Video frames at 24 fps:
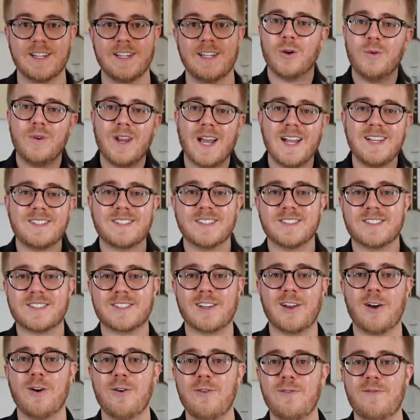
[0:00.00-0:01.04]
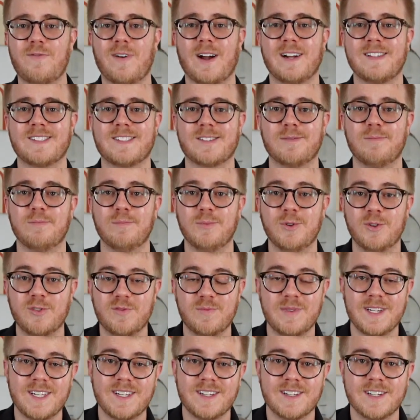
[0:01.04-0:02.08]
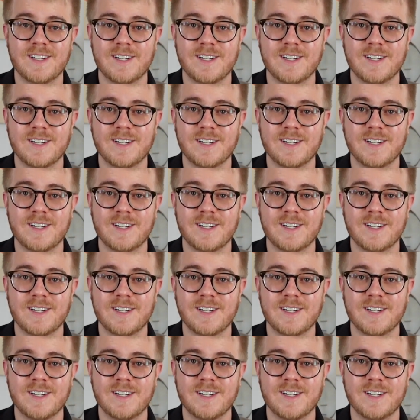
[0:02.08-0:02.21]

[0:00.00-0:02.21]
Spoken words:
Go nice and slow, find some movement,